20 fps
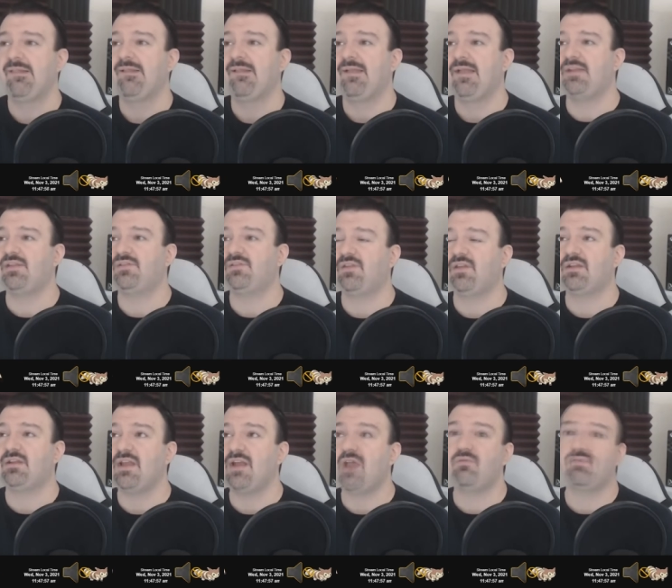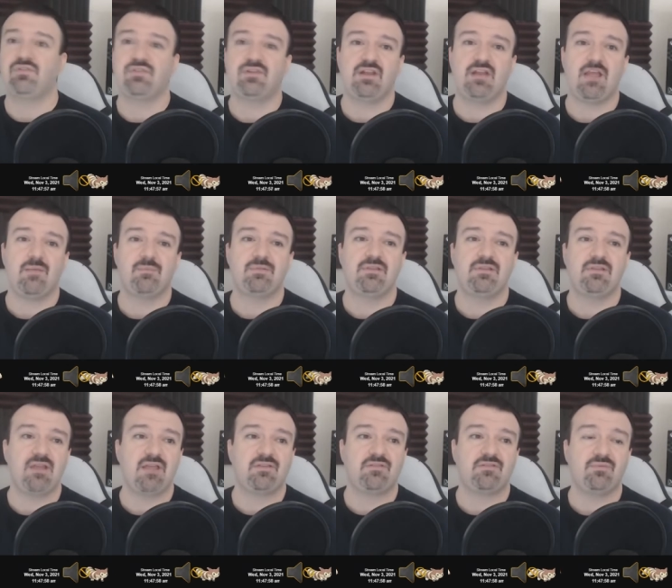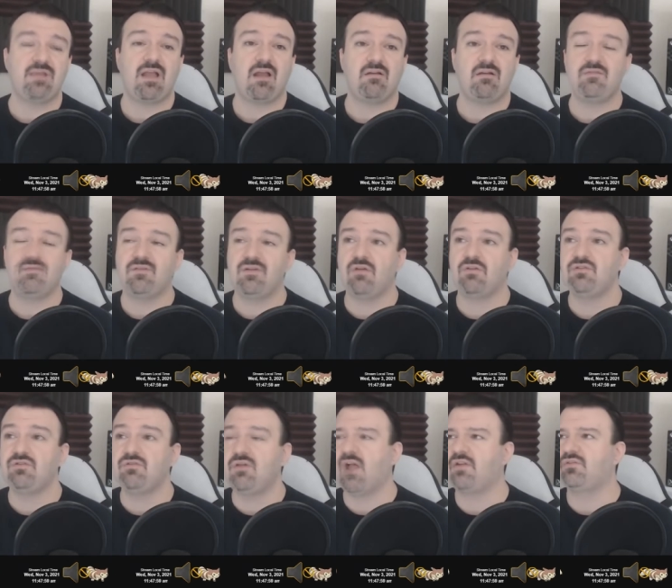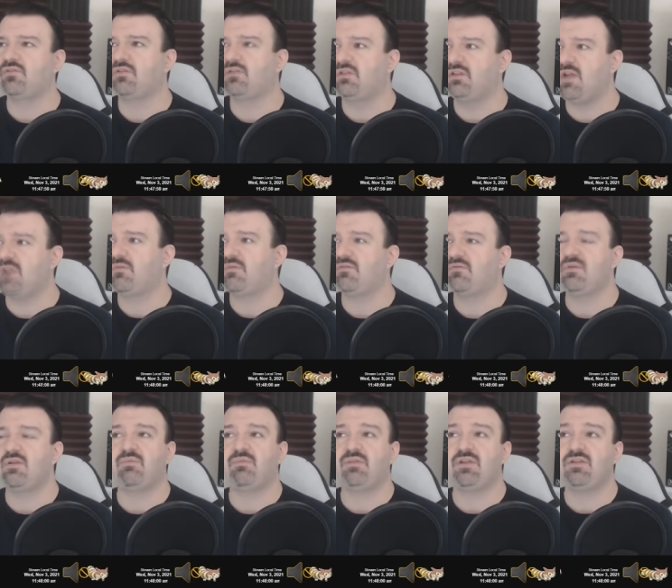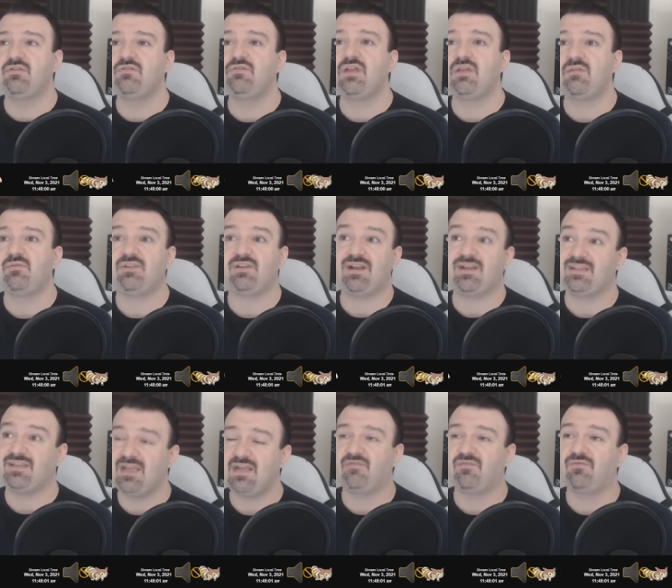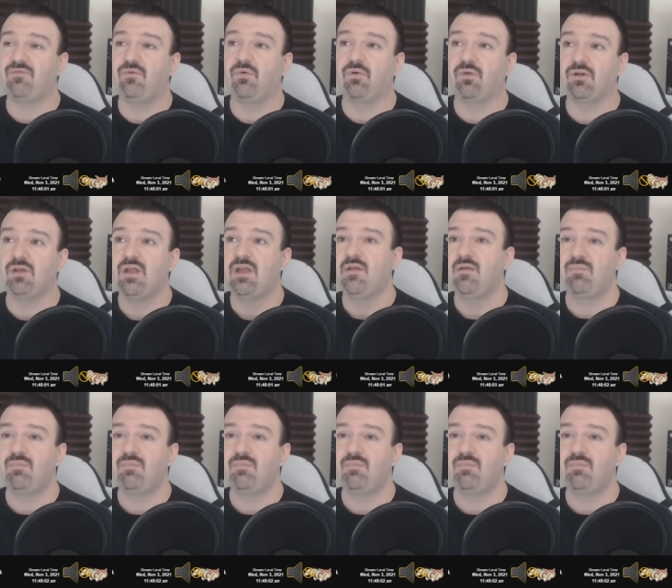And it's like, now what's going to happen the next week? I don't even know. You guys are clamoring for me to play new games that I can't afford.